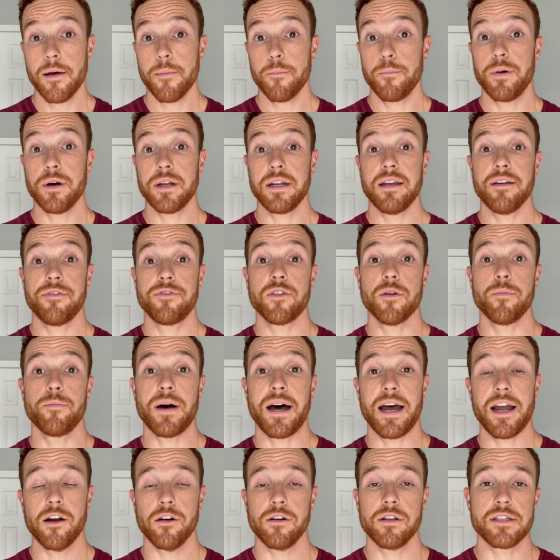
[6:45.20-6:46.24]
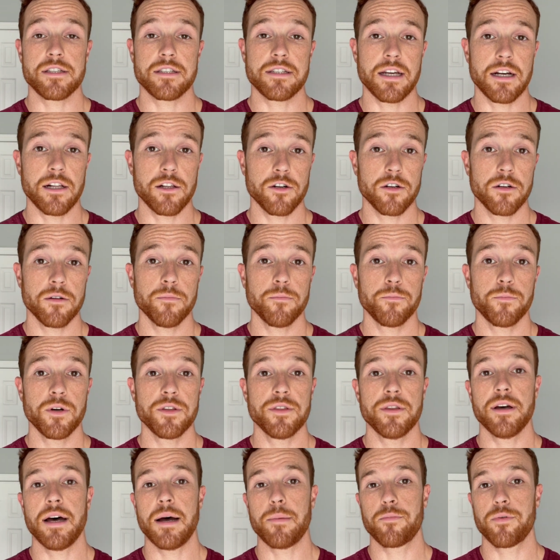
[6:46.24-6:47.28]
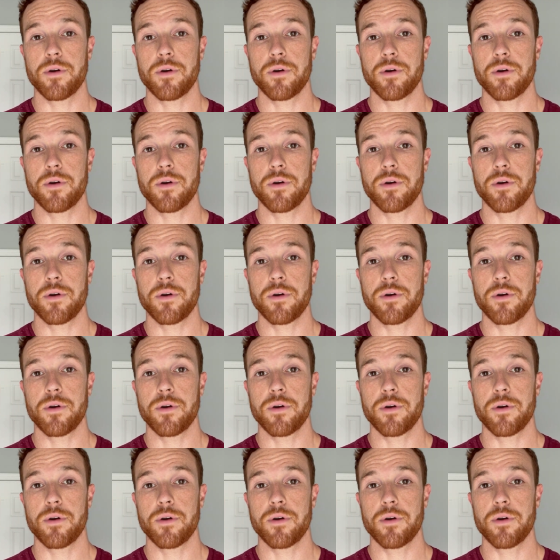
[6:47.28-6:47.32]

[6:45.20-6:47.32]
but if the buyer and seller put the